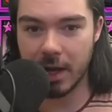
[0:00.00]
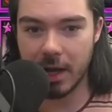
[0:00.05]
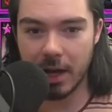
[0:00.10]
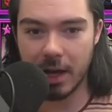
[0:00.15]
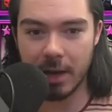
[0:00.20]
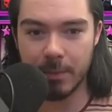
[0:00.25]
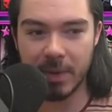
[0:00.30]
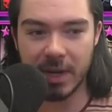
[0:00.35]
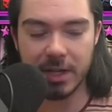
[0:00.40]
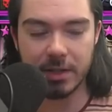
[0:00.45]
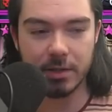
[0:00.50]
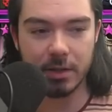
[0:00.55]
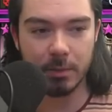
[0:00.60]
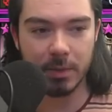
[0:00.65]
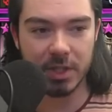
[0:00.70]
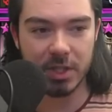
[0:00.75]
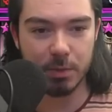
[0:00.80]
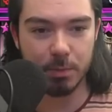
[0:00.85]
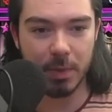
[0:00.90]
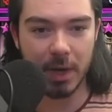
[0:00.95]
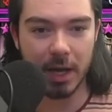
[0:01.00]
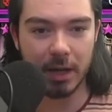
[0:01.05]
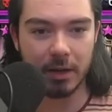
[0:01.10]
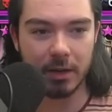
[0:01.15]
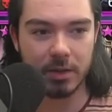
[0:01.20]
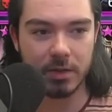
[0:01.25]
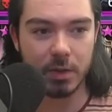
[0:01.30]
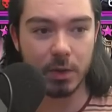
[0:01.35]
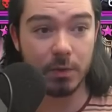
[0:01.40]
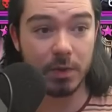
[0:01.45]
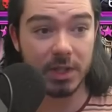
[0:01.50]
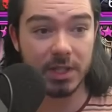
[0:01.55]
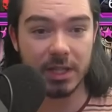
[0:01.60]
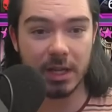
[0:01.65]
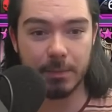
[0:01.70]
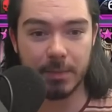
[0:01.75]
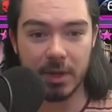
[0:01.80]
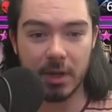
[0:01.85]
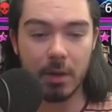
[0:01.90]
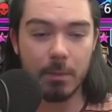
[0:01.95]
and makes her much better. So, for
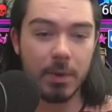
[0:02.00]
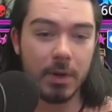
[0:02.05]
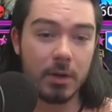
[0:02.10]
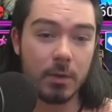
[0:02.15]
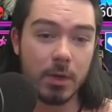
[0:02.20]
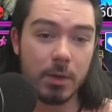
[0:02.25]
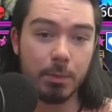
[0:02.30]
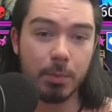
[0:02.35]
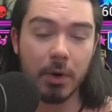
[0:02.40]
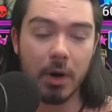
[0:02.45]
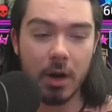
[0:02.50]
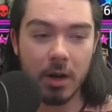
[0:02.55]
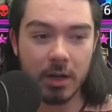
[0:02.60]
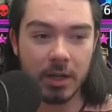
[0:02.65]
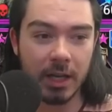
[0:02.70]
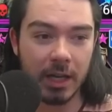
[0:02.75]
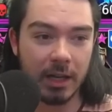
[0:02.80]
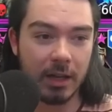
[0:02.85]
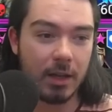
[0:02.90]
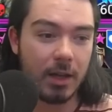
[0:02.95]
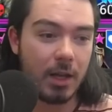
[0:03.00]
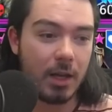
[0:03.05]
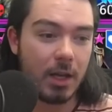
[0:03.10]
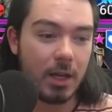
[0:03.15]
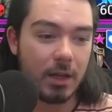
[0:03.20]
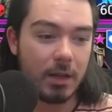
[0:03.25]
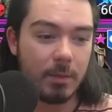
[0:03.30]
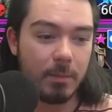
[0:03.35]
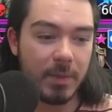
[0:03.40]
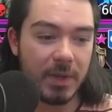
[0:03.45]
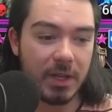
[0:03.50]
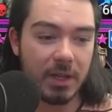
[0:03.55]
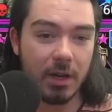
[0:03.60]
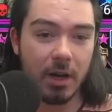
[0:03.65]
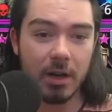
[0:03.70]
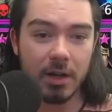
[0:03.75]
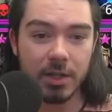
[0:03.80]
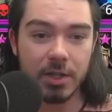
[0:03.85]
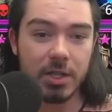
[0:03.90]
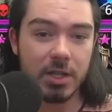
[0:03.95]
example, you could put her with Brogni,
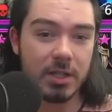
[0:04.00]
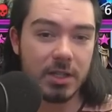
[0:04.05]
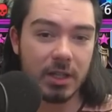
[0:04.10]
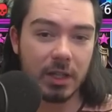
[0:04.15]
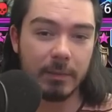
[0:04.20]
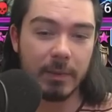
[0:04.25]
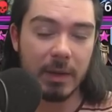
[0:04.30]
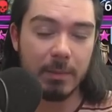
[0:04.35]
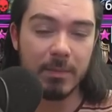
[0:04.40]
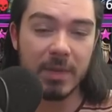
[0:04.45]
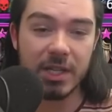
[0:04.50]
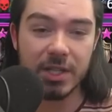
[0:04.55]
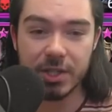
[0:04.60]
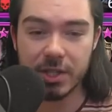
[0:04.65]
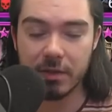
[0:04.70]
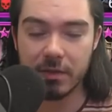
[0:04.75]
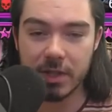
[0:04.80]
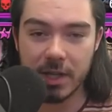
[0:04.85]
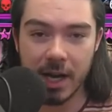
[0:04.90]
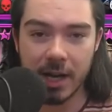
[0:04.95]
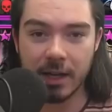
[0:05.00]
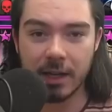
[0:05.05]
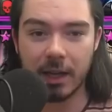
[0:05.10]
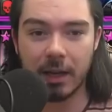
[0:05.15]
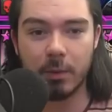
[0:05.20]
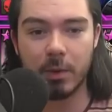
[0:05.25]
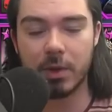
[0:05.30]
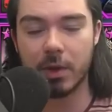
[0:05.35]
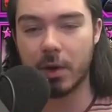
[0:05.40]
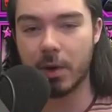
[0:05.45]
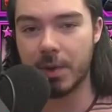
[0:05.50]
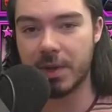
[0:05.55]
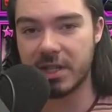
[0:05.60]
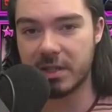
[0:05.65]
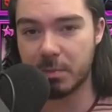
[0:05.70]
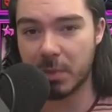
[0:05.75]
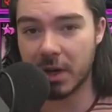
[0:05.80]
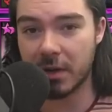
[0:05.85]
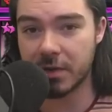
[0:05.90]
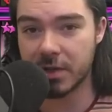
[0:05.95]
because she's going to be mischief tanking. With all
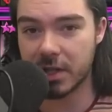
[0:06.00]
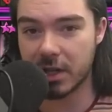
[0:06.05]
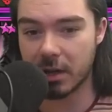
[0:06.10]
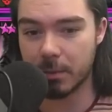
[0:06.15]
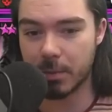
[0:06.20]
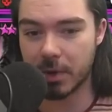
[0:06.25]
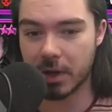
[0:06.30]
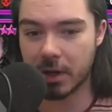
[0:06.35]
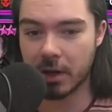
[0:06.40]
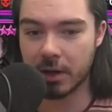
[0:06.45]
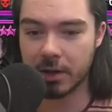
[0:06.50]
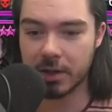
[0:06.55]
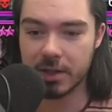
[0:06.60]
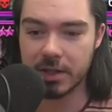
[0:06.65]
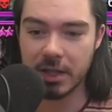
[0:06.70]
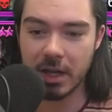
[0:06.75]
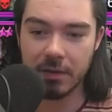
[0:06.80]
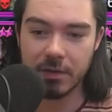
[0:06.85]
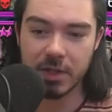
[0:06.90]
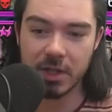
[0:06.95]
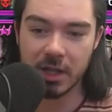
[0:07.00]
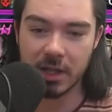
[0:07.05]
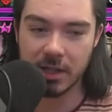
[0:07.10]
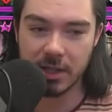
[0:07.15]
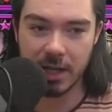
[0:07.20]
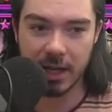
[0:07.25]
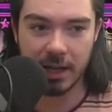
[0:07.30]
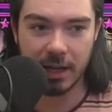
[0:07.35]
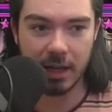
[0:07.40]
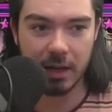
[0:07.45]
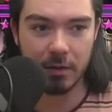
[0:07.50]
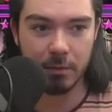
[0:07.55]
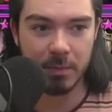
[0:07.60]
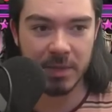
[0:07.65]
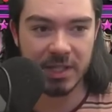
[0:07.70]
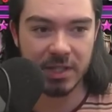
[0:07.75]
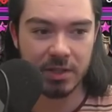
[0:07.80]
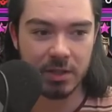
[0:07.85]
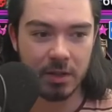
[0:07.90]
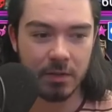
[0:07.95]
these buffs she can put on herself, she can tank out of
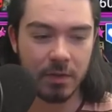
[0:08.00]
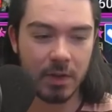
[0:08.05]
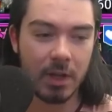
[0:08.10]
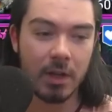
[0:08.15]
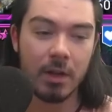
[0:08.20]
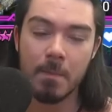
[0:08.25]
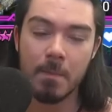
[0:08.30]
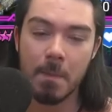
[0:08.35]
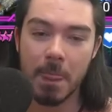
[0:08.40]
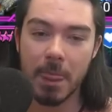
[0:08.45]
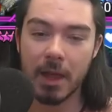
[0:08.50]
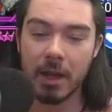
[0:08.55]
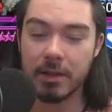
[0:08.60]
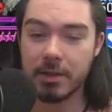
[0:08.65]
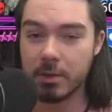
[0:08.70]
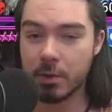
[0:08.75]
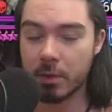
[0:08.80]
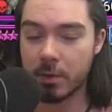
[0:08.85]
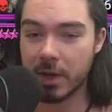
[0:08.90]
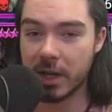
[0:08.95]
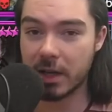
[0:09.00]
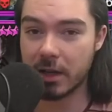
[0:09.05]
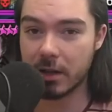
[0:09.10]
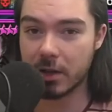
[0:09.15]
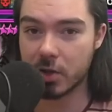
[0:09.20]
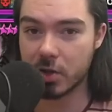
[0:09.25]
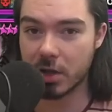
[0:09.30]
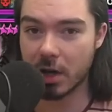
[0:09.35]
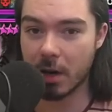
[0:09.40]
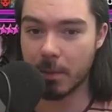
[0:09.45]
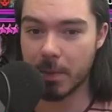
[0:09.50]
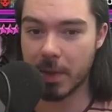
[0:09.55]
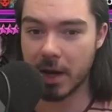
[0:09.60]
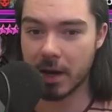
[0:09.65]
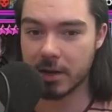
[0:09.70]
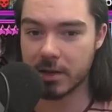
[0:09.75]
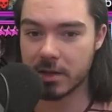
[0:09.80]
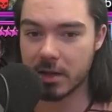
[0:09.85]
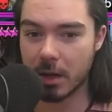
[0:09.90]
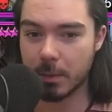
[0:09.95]
mischief and do a really good job
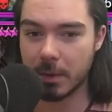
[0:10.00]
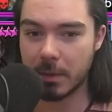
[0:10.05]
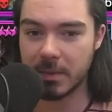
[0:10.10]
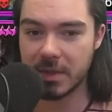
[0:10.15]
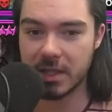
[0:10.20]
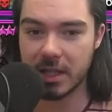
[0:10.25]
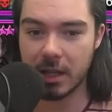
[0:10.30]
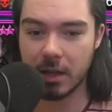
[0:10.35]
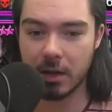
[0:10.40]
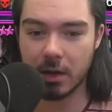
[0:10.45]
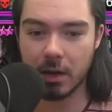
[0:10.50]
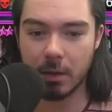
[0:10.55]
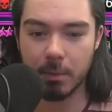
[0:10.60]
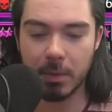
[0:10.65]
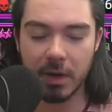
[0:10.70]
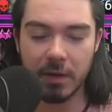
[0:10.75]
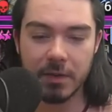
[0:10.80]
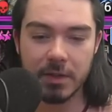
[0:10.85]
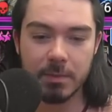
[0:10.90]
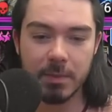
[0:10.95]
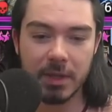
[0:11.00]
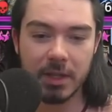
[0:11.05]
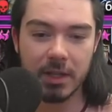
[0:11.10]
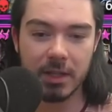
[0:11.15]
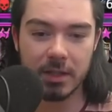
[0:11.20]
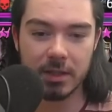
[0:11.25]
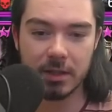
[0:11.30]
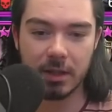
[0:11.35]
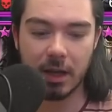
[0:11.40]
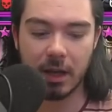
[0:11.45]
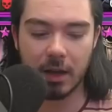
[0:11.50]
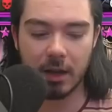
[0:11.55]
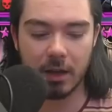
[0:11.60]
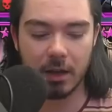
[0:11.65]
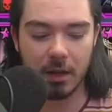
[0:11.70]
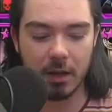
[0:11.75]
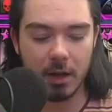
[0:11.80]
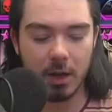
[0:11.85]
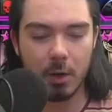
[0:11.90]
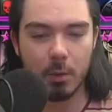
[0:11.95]
there. Stop him stealing our buffs because, uh,
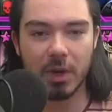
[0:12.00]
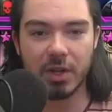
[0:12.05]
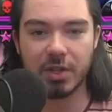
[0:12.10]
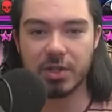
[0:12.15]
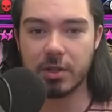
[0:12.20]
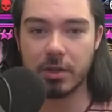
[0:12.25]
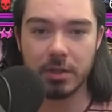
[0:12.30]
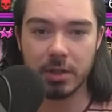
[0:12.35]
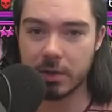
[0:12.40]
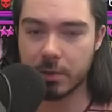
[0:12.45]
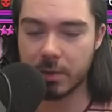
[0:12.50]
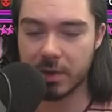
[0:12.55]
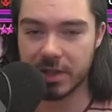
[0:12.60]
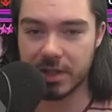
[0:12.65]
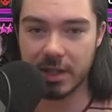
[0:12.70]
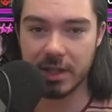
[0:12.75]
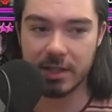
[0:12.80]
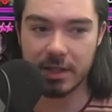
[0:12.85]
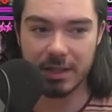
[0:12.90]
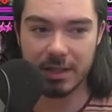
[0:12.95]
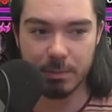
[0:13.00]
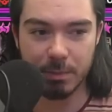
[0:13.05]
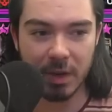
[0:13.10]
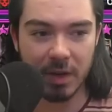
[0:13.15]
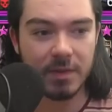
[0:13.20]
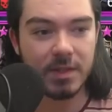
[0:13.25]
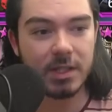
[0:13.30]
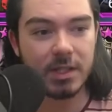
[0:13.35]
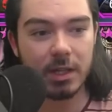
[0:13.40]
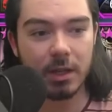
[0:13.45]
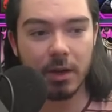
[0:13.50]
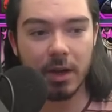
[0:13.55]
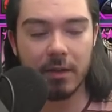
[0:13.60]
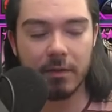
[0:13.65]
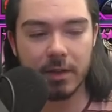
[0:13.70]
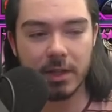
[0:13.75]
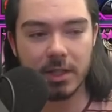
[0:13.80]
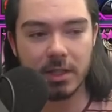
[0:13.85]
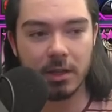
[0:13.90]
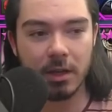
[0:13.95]
well, she'll just resist his buff steal
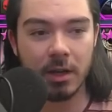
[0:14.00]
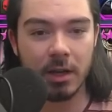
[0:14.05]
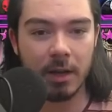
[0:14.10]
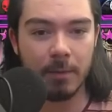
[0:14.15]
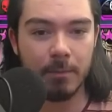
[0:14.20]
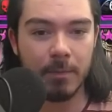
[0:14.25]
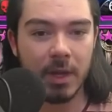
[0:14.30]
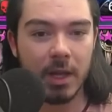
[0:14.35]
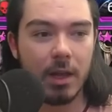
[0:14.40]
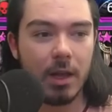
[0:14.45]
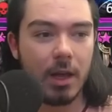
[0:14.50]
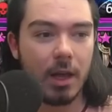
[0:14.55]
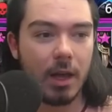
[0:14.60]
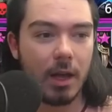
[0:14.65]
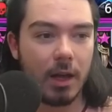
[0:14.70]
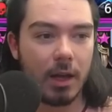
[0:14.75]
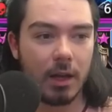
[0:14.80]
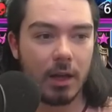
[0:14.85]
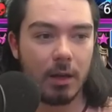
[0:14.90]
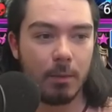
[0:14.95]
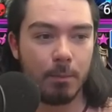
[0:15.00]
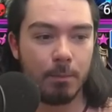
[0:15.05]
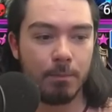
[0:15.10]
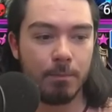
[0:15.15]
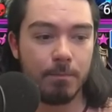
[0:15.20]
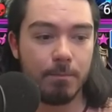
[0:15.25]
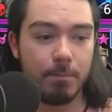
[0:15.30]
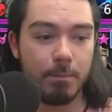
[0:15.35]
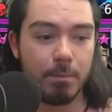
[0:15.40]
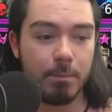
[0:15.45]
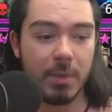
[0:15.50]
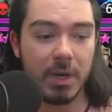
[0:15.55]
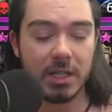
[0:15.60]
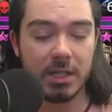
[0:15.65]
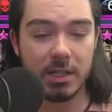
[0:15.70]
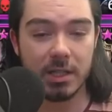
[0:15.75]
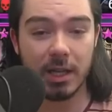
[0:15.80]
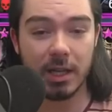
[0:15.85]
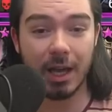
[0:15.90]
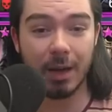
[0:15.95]
every time. Um,
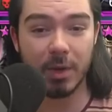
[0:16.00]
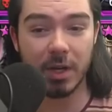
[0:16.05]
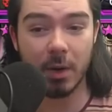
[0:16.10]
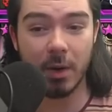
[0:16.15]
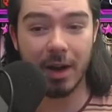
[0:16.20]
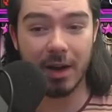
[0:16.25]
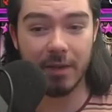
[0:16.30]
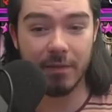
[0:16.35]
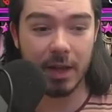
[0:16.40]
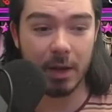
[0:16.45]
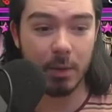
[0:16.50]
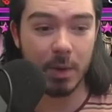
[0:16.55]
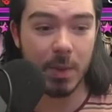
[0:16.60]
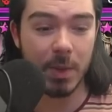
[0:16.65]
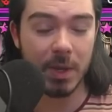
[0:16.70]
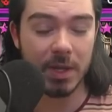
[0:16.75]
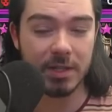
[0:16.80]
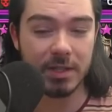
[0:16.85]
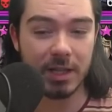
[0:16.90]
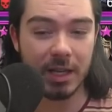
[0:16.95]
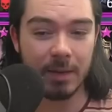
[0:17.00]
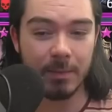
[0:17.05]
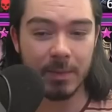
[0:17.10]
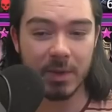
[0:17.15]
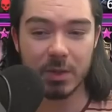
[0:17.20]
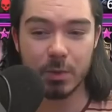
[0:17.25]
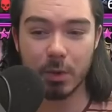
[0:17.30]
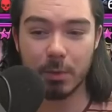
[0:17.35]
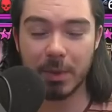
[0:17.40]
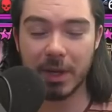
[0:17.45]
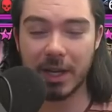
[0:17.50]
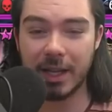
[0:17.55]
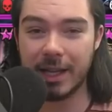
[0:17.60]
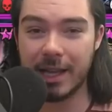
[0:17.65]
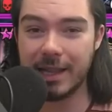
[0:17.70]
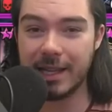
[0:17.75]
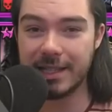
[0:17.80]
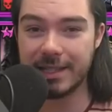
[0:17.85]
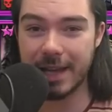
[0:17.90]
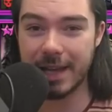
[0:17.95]
but yeah, we don't have that with this team because we're bringing
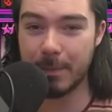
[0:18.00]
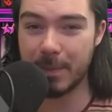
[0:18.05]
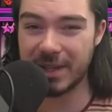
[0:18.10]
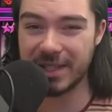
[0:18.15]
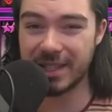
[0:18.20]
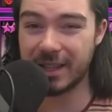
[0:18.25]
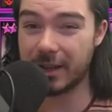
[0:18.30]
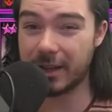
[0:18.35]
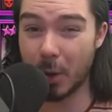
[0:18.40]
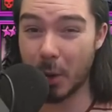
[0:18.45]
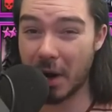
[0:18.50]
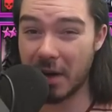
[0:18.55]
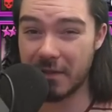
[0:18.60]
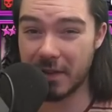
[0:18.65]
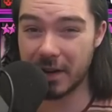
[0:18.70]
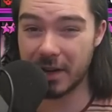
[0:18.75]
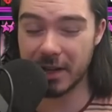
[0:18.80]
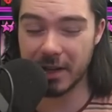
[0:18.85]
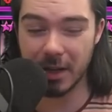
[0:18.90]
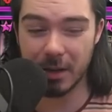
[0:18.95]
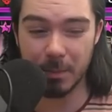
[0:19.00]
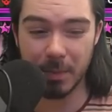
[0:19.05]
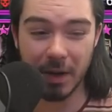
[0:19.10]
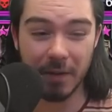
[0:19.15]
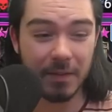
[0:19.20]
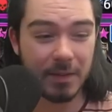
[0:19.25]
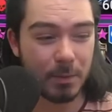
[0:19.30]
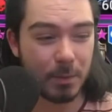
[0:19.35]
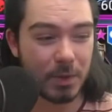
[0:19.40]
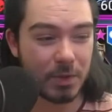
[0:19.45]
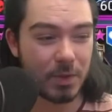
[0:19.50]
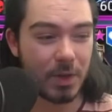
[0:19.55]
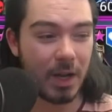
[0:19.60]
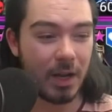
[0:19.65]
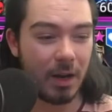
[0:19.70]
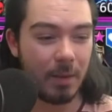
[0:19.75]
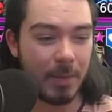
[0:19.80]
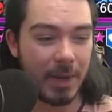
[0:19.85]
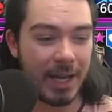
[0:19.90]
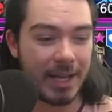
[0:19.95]
in these epics that don't have very good buffs. We'll
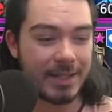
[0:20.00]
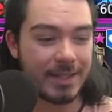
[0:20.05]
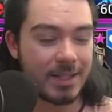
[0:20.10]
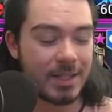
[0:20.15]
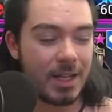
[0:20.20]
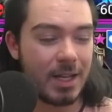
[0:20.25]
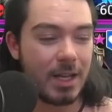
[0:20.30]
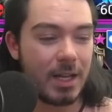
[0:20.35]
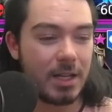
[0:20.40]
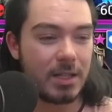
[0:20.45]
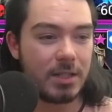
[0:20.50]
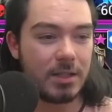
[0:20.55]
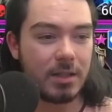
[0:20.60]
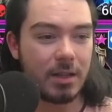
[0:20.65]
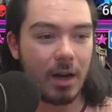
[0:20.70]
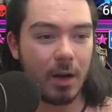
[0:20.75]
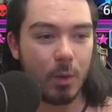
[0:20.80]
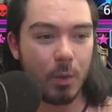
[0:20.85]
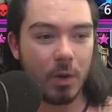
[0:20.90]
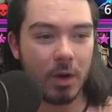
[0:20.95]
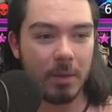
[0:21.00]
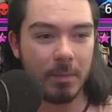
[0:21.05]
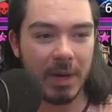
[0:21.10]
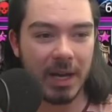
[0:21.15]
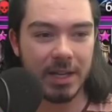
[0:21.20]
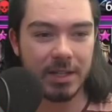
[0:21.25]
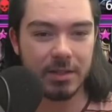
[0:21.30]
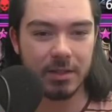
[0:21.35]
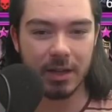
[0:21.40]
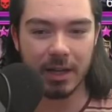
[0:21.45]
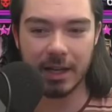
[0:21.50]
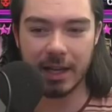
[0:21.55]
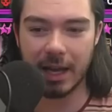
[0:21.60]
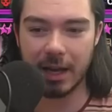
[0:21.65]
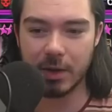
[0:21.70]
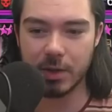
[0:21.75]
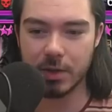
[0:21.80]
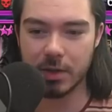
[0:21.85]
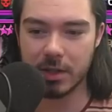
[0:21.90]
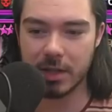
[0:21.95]
try our best. She's got War Master and
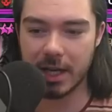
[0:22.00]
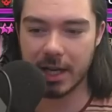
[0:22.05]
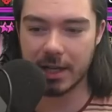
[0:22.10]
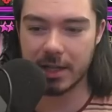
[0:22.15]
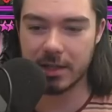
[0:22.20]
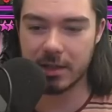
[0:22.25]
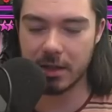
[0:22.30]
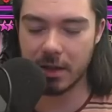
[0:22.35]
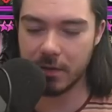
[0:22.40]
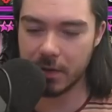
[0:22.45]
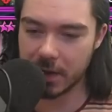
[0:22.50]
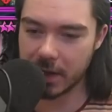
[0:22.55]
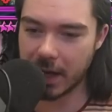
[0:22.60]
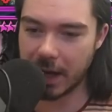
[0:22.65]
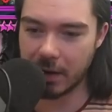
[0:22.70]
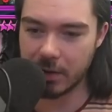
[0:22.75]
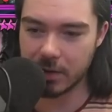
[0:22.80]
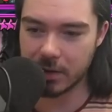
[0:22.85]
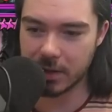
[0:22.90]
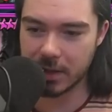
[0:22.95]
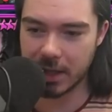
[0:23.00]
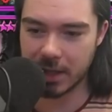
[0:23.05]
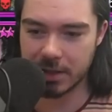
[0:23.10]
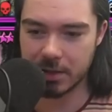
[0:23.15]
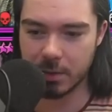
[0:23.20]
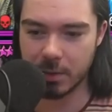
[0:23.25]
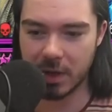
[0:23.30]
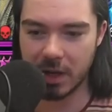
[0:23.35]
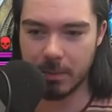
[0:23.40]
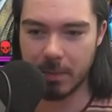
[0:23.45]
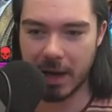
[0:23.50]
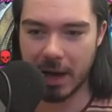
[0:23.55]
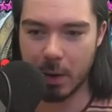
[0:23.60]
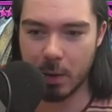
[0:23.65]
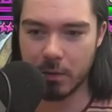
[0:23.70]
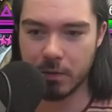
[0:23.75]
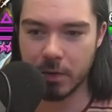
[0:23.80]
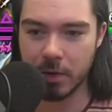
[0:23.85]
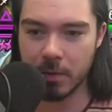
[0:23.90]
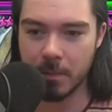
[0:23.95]
counter attack stuff. Her counter attacks are really
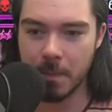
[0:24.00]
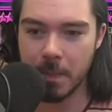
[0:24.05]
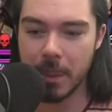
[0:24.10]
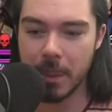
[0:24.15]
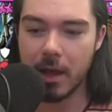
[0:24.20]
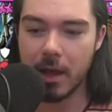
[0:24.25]
powerful.